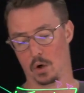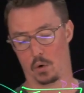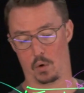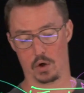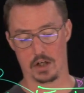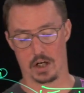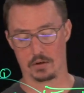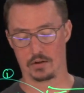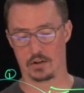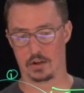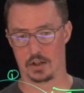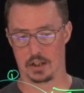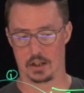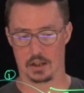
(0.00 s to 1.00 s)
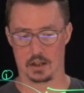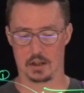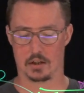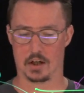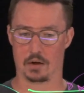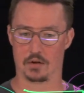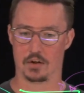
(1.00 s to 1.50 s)
or down to
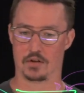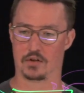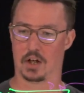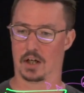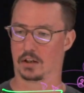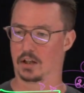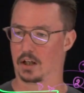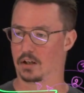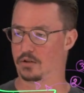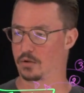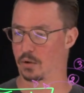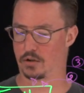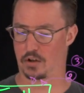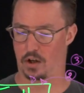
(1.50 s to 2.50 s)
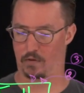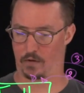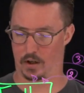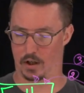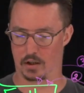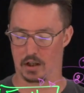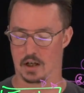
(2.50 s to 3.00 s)
the static data source if the
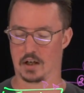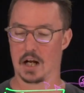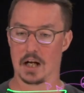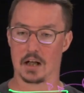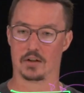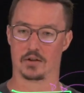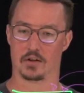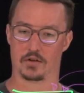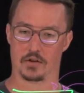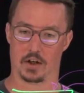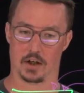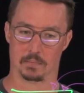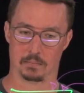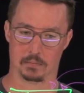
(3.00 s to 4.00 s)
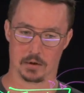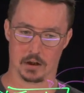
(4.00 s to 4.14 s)
data exists there.